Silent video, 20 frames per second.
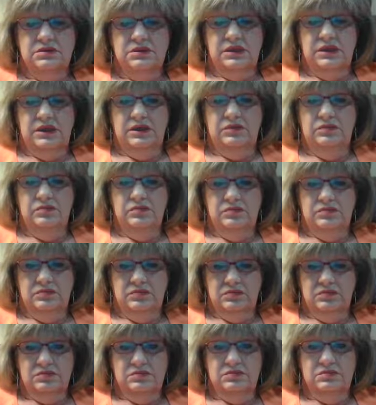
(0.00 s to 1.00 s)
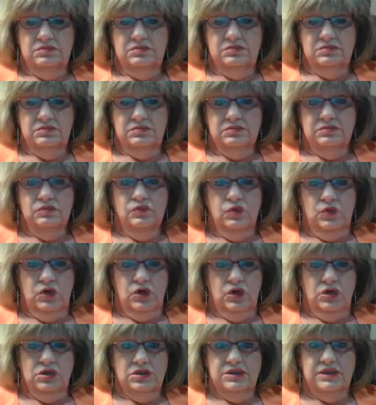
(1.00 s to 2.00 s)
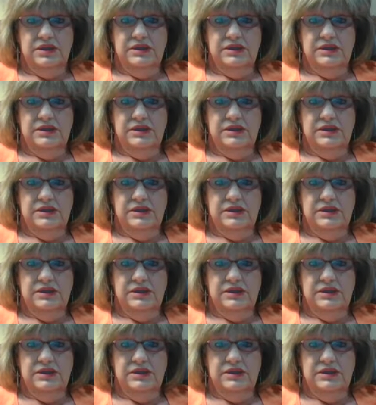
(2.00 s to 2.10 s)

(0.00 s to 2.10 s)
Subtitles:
he worked.